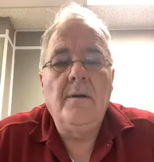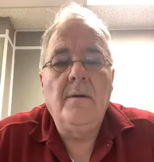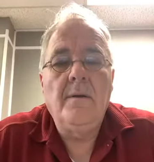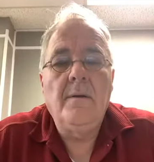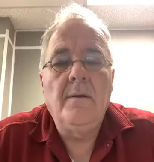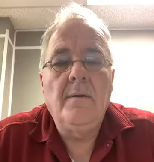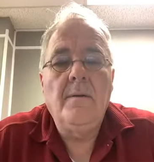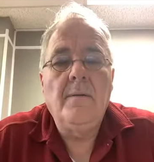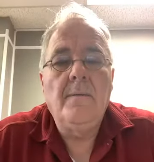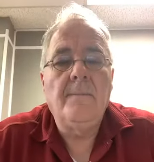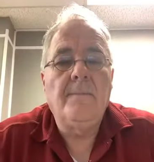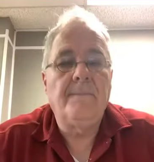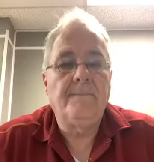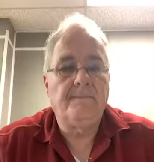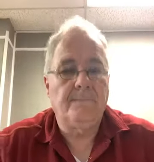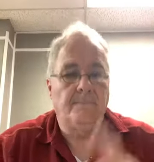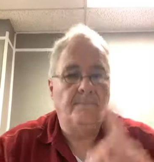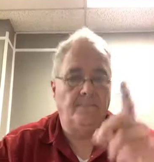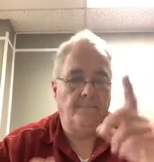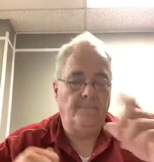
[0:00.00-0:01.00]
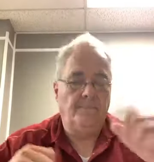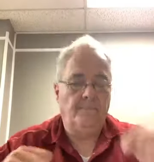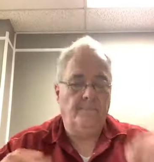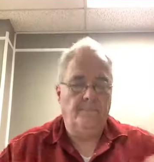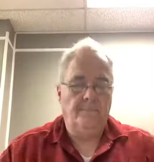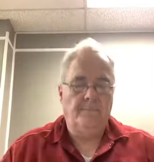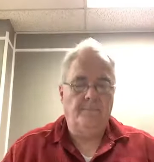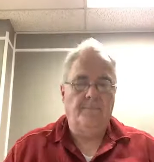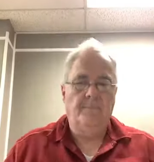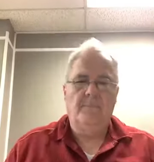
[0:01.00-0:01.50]

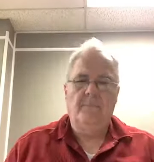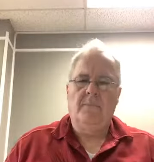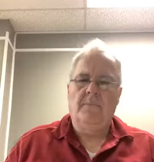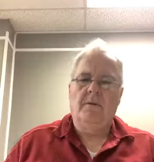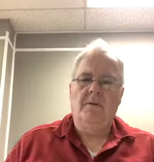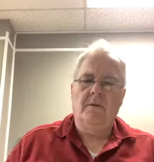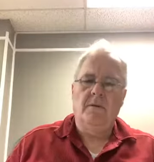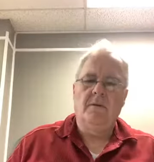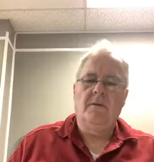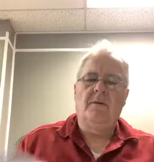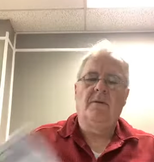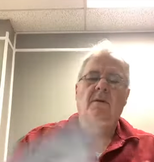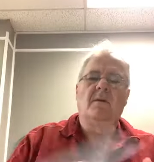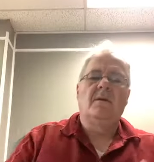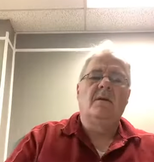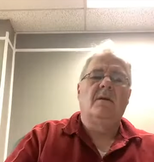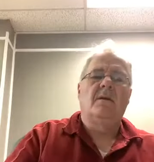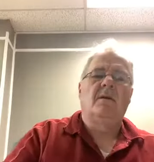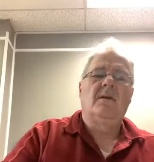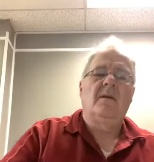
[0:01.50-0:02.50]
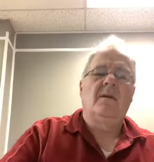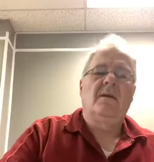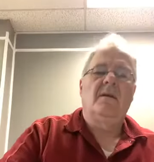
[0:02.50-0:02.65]
Nothing is said.